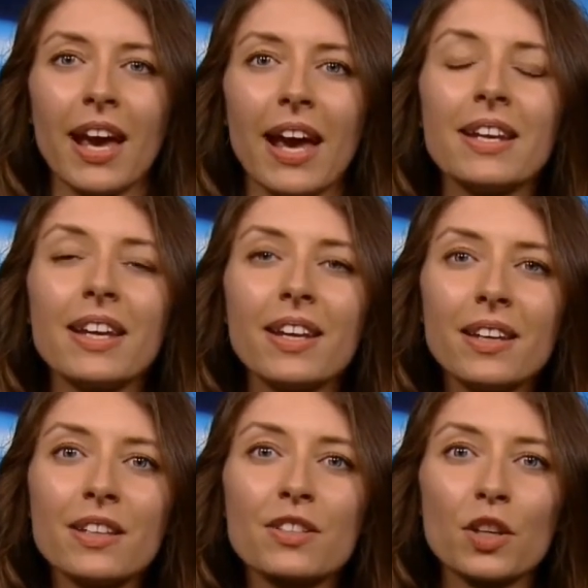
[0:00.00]
And it
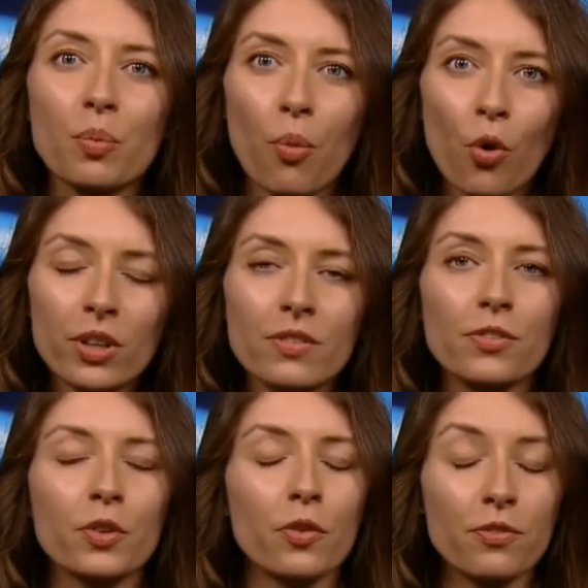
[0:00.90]
is important
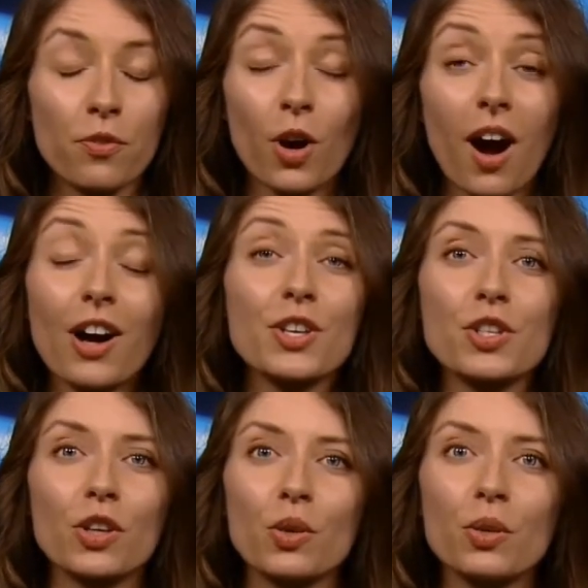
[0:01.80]
for our
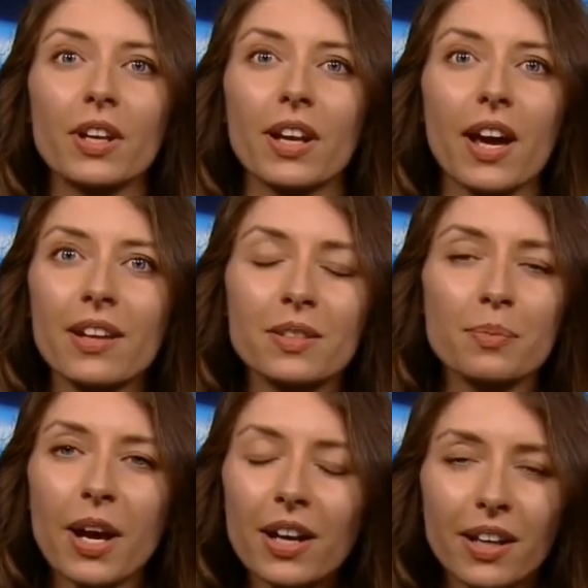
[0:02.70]
security as
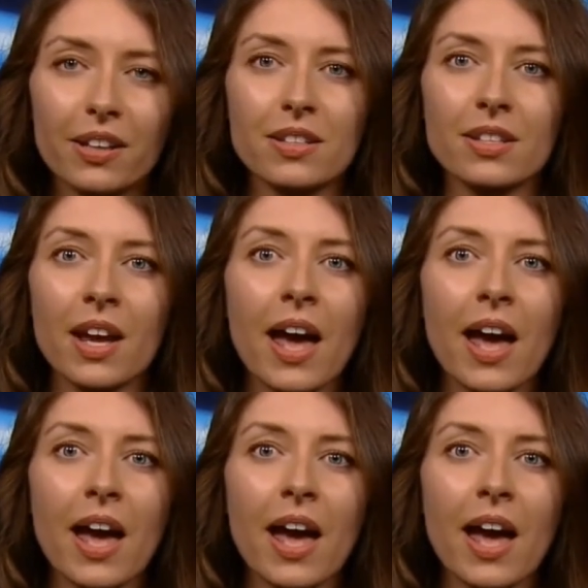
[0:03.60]
Americans.